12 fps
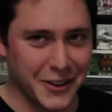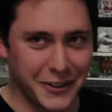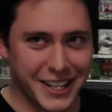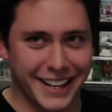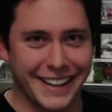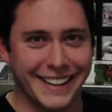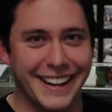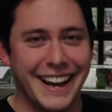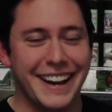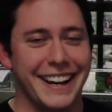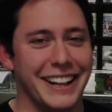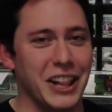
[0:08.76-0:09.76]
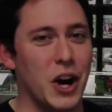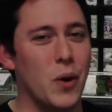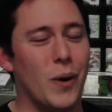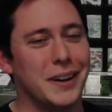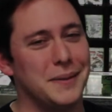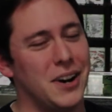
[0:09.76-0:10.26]
Okay. Hello,
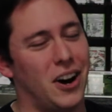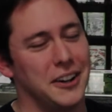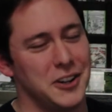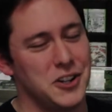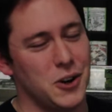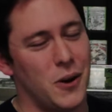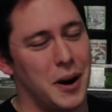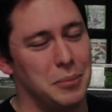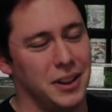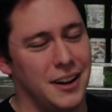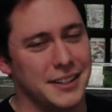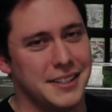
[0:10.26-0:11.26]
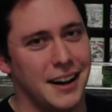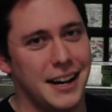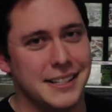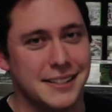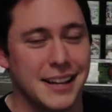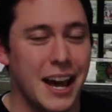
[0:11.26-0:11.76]
welcome to AllYourShow, our Belong to
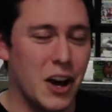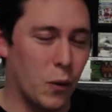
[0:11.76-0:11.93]
Us.